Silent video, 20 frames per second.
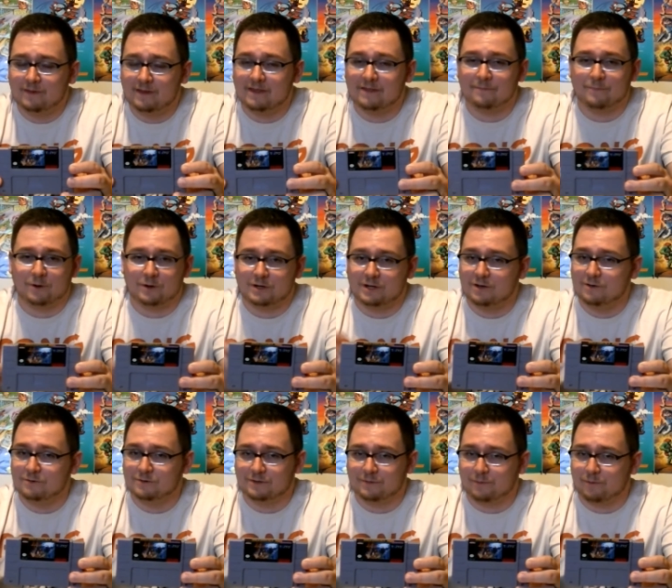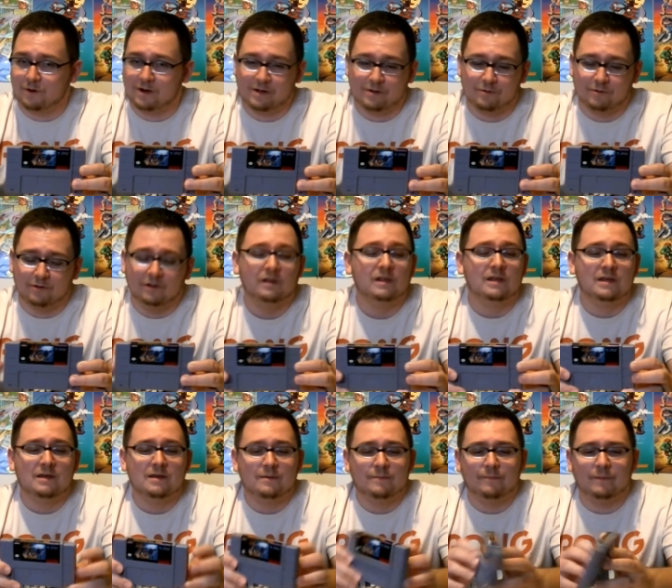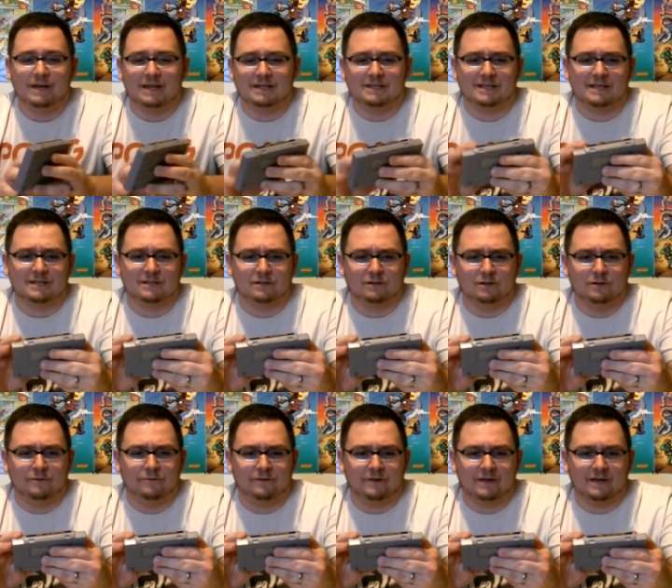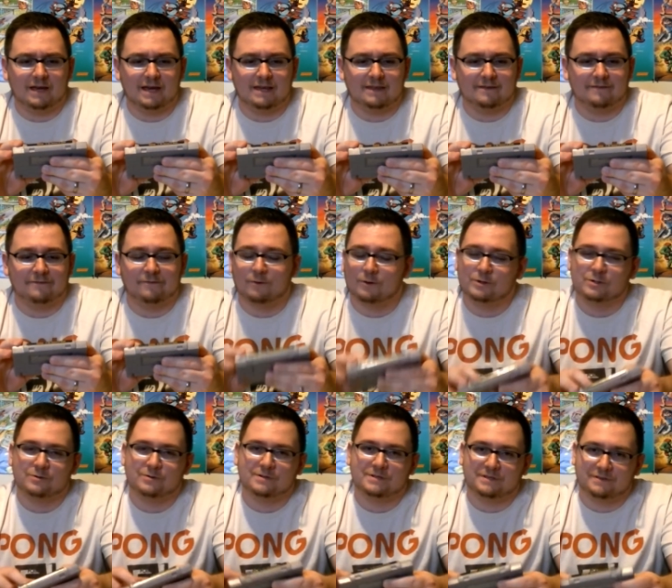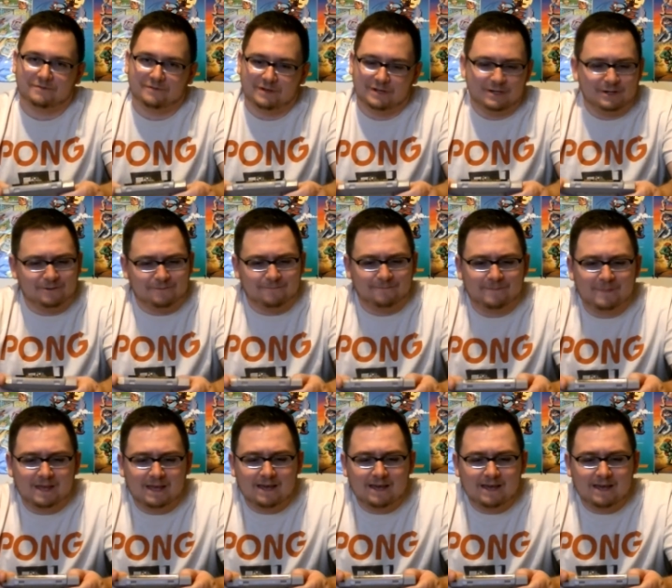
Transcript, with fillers: and part two is the prequel, but it's, it's Lufia and the Fortress of Doom.